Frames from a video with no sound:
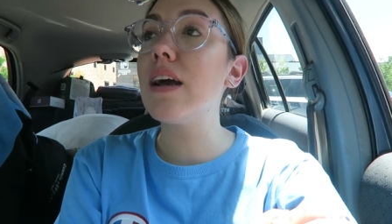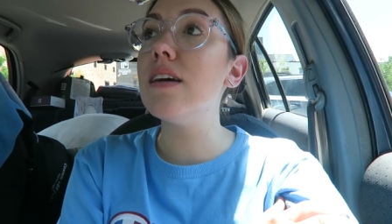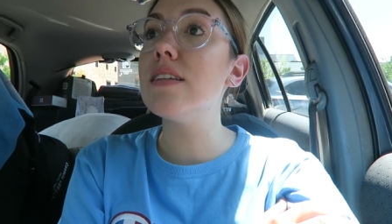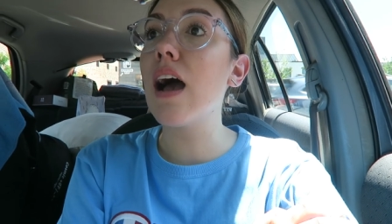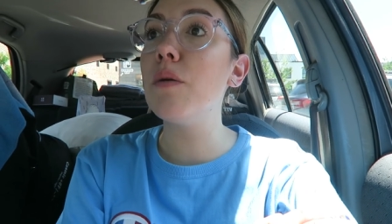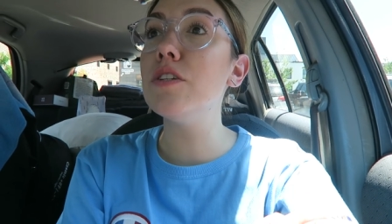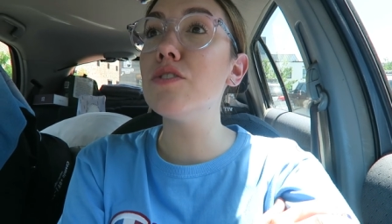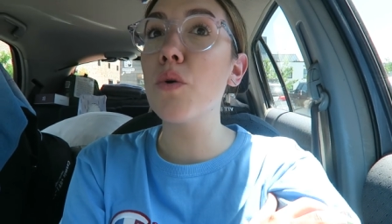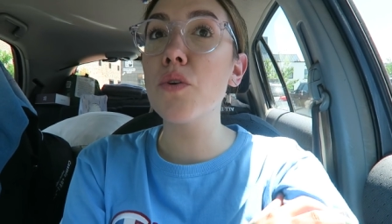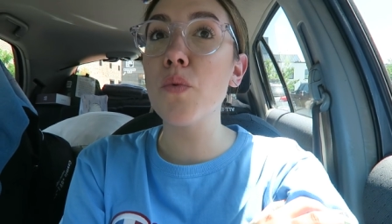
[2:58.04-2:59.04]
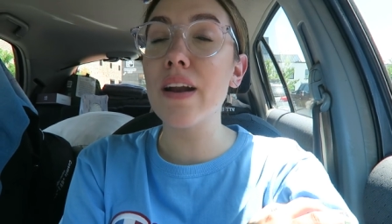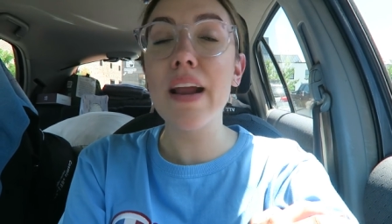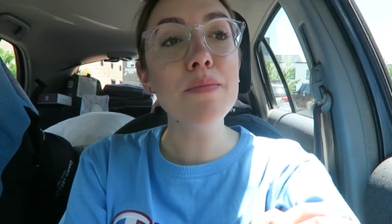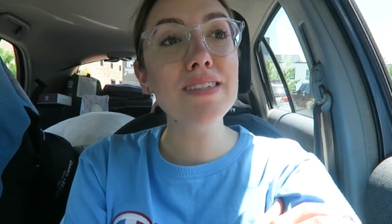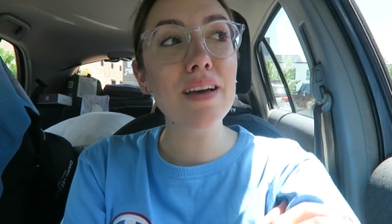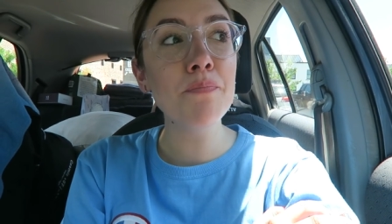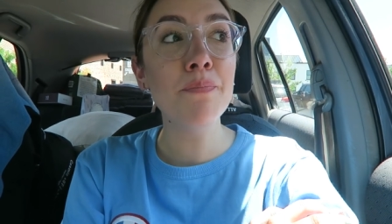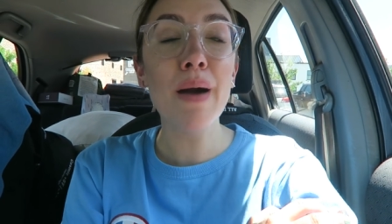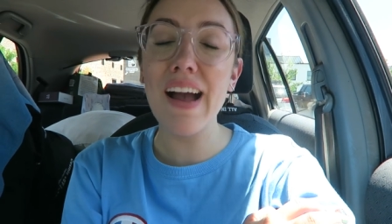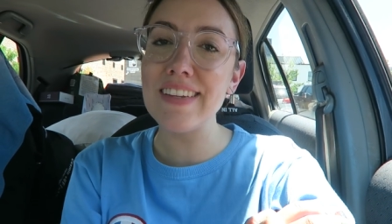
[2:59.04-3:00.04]
because I would just order one on Amazon,
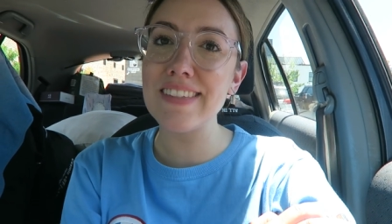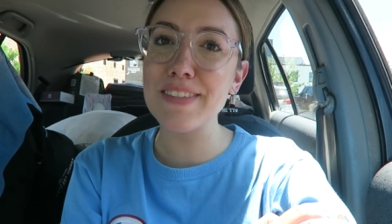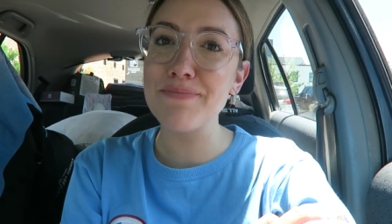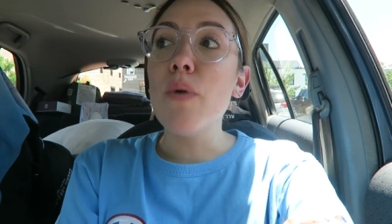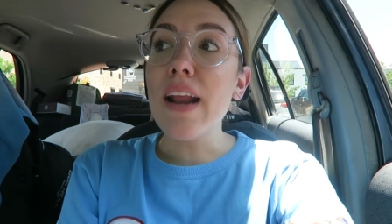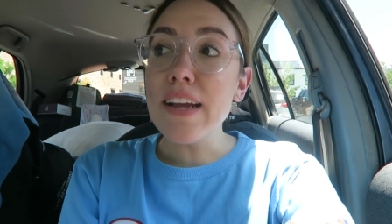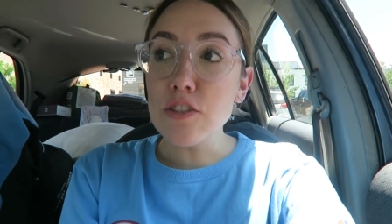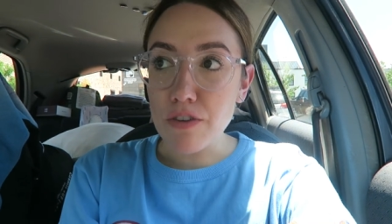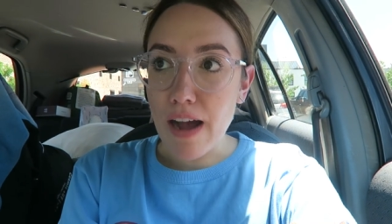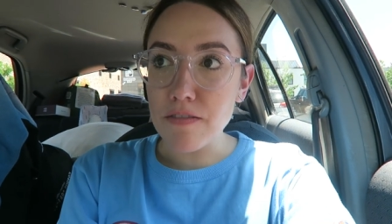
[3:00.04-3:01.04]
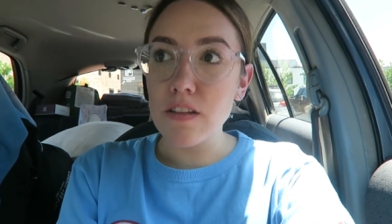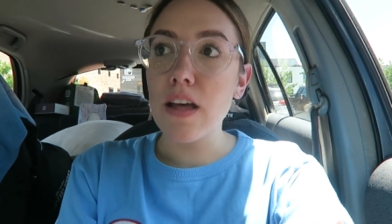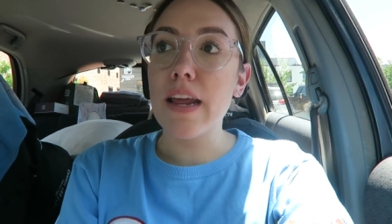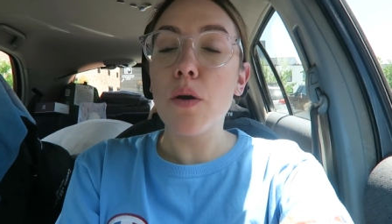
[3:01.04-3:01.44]
but when I travel and